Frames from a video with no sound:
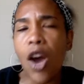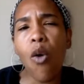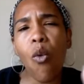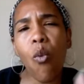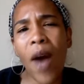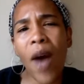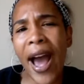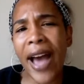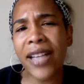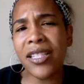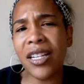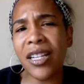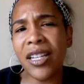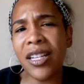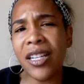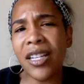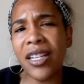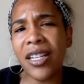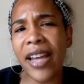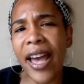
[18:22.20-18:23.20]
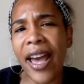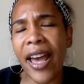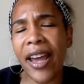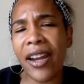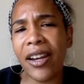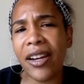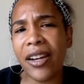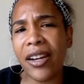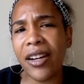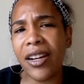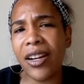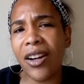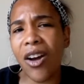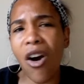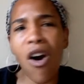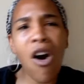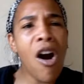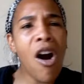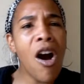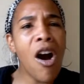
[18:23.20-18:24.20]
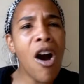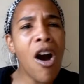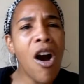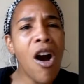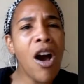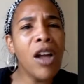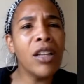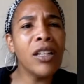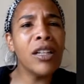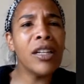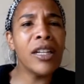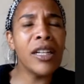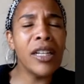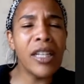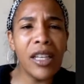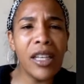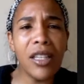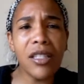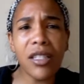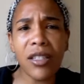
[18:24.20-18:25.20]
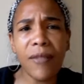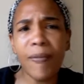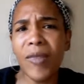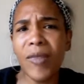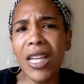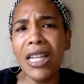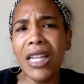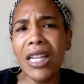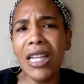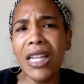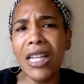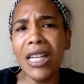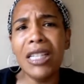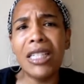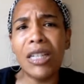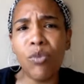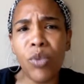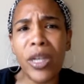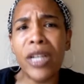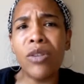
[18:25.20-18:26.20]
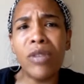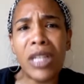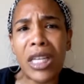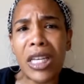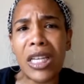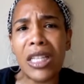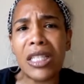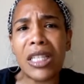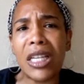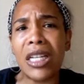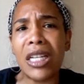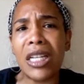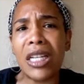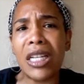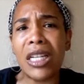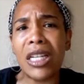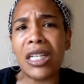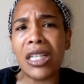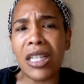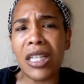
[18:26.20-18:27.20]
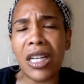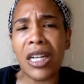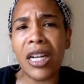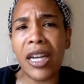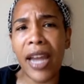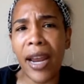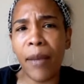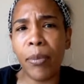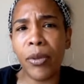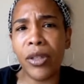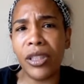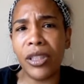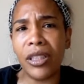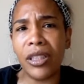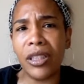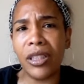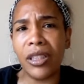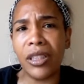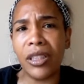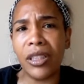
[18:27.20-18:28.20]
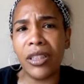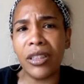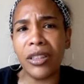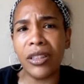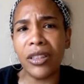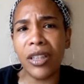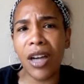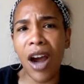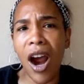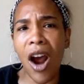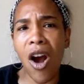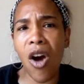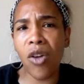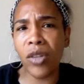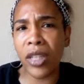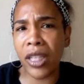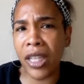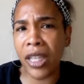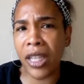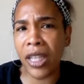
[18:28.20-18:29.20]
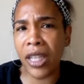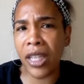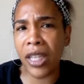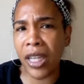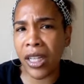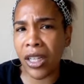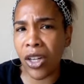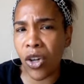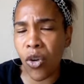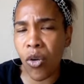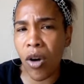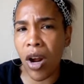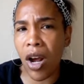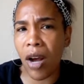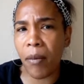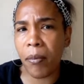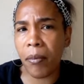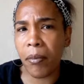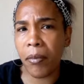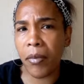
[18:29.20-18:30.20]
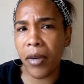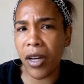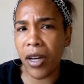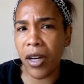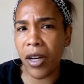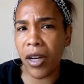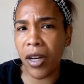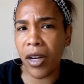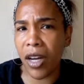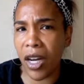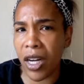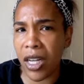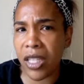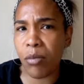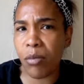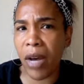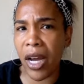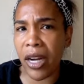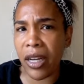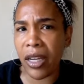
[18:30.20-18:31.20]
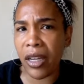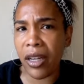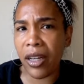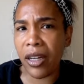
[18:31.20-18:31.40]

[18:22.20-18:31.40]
Why is it that all of the real needs in the neighborhoods are only getting a crumb of this money?